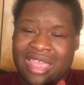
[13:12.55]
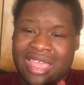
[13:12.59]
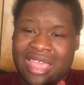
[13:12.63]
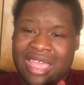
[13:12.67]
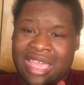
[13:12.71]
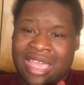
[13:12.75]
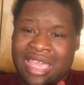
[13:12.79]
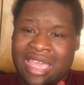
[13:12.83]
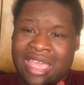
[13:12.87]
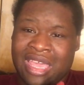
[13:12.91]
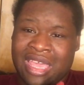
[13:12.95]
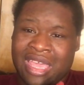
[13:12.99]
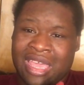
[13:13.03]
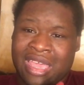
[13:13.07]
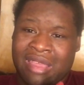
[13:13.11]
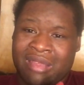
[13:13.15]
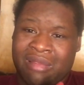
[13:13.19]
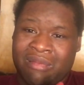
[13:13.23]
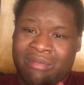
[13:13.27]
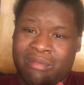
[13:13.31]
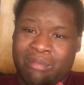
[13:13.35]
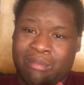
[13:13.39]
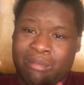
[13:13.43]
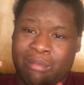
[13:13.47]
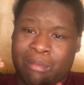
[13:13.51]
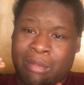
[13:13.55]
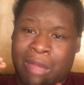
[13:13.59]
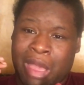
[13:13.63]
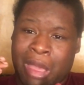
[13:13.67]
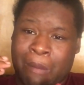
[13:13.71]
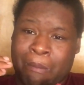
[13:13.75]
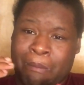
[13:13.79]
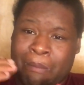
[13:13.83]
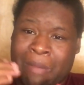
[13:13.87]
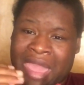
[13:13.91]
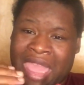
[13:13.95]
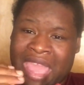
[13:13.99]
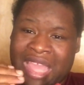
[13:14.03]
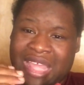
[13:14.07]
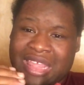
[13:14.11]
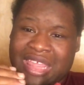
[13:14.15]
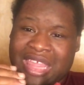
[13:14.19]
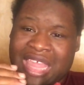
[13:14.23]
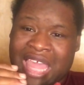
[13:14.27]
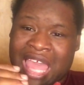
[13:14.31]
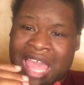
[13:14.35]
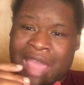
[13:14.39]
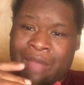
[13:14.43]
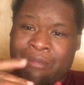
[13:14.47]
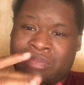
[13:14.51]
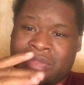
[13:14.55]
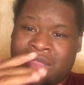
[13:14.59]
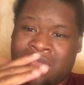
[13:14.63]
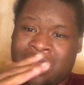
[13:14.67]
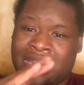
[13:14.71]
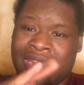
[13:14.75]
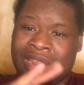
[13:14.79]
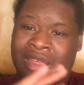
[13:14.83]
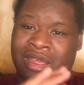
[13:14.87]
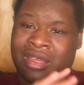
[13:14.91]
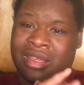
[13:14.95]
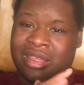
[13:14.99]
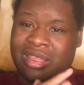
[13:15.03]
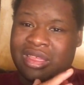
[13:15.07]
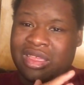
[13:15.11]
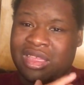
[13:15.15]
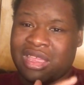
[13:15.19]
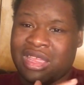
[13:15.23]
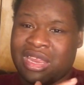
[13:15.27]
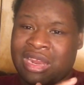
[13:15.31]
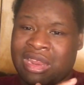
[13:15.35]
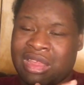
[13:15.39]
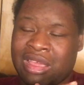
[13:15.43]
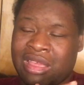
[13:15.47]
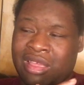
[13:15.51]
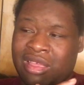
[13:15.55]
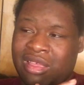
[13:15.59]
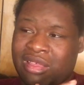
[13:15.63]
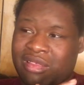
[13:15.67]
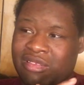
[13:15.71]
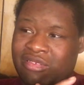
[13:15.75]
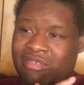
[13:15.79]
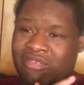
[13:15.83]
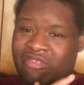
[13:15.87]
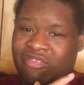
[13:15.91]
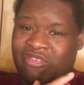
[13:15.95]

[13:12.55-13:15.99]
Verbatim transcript: and my back side was in the in the